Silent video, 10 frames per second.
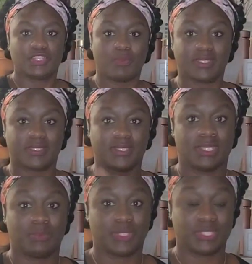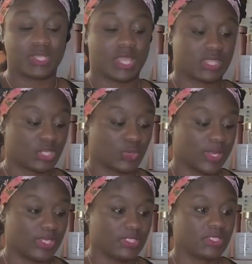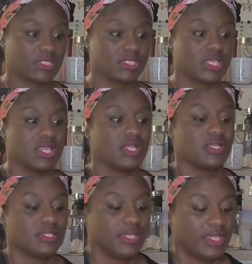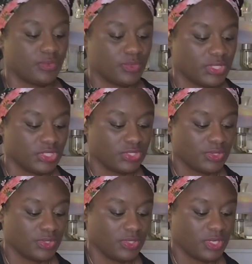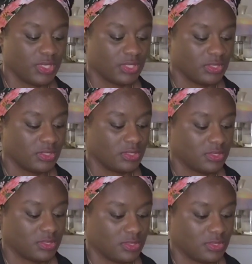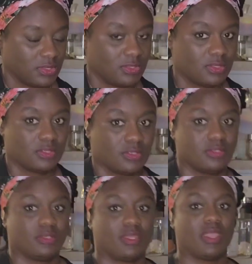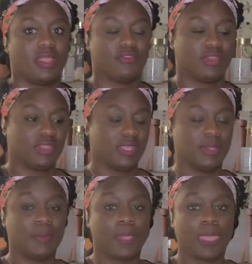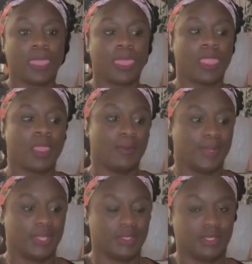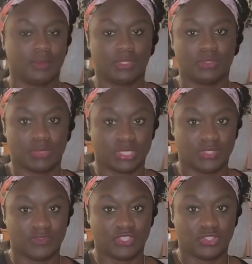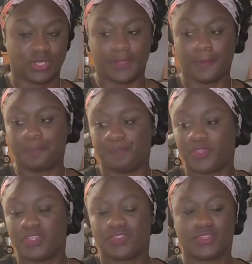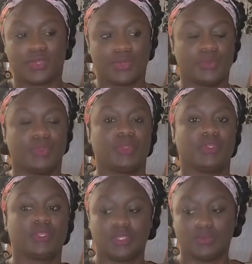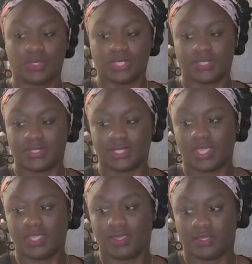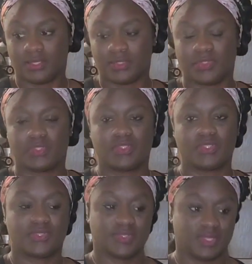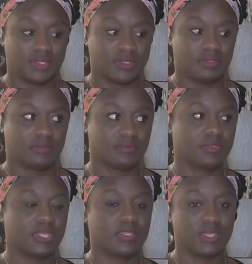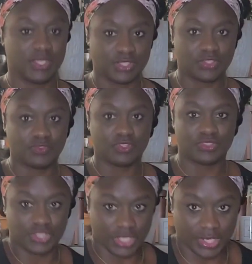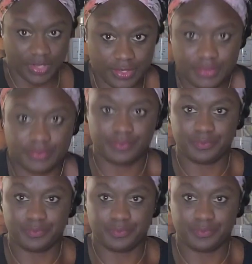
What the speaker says: So my setup is not the greatest because I can't really show you guys everything, but I'm gonna use my TV tray. So what it's saying is to sit at the edge of your chair,